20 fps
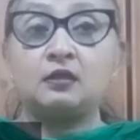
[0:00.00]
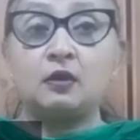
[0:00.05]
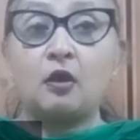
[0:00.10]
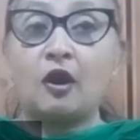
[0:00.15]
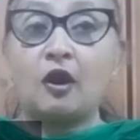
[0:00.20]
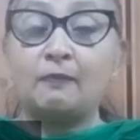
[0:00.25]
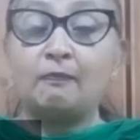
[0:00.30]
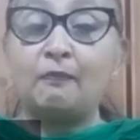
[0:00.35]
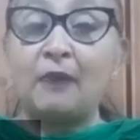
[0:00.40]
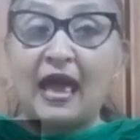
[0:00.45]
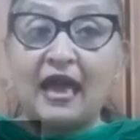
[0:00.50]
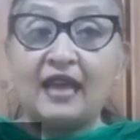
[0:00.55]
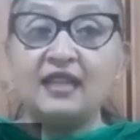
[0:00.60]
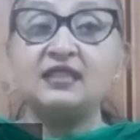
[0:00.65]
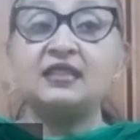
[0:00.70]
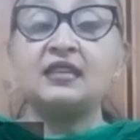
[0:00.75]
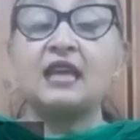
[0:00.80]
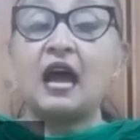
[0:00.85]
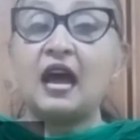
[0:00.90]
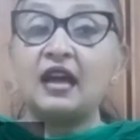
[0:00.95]
not
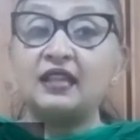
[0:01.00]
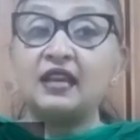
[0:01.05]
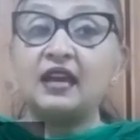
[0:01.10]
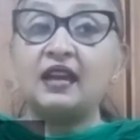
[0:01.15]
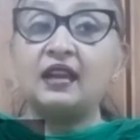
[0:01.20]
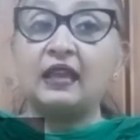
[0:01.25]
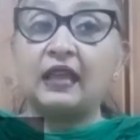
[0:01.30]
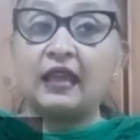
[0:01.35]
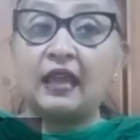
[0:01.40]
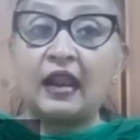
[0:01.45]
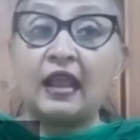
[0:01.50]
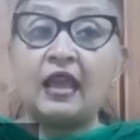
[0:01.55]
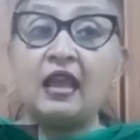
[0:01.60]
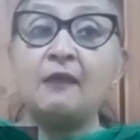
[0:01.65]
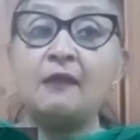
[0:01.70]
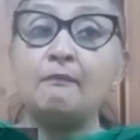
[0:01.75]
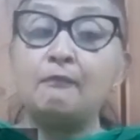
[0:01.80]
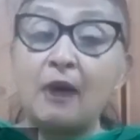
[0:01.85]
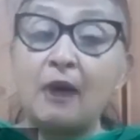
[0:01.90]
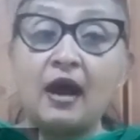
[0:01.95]
plants, other
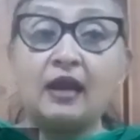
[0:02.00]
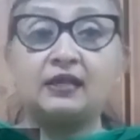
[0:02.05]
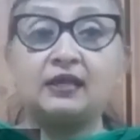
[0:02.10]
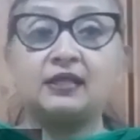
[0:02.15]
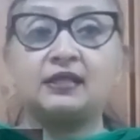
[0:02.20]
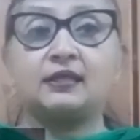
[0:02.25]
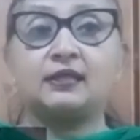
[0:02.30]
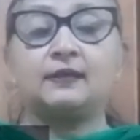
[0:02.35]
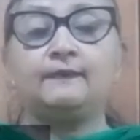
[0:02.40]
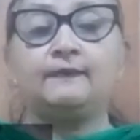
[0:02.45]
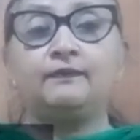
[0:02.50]
green parts